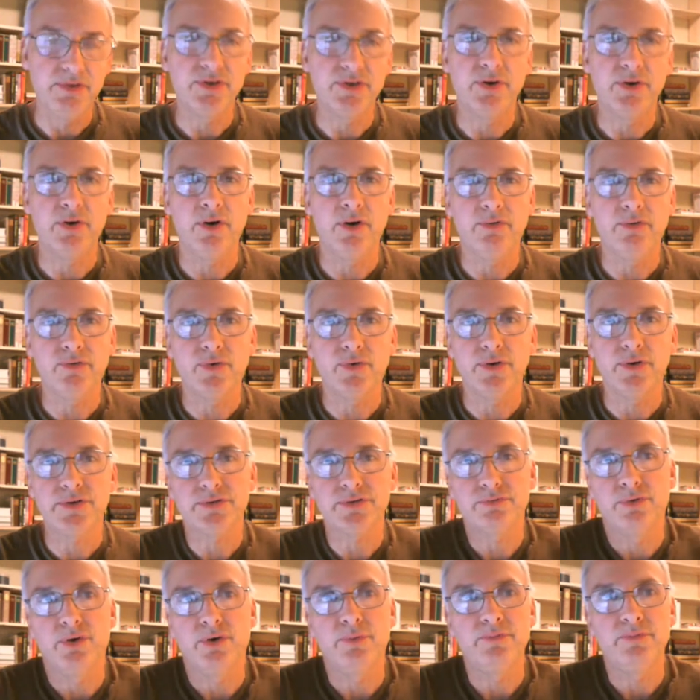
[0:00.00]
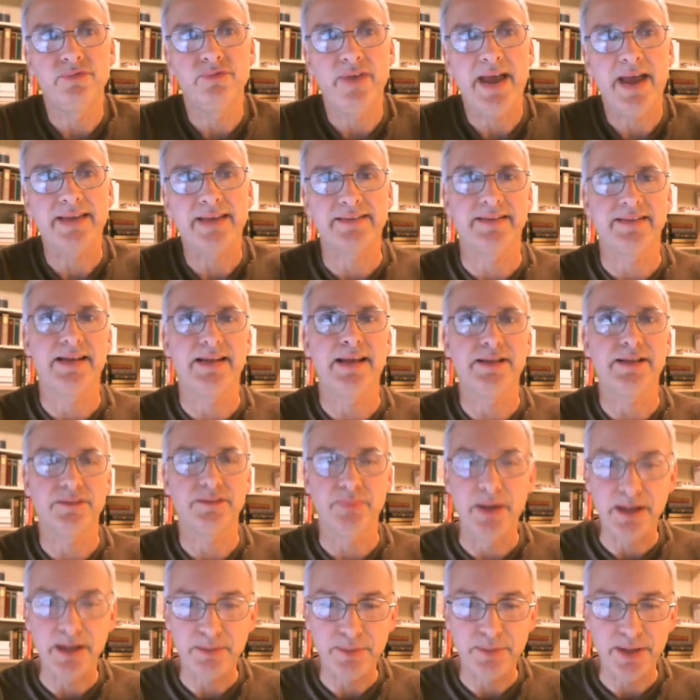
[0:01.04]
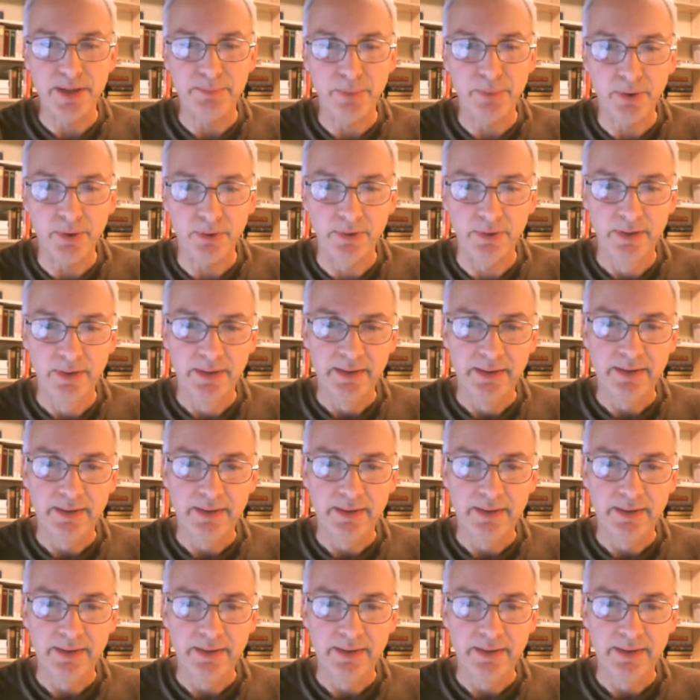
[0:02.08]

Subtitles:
of course, Rome fascinates many people.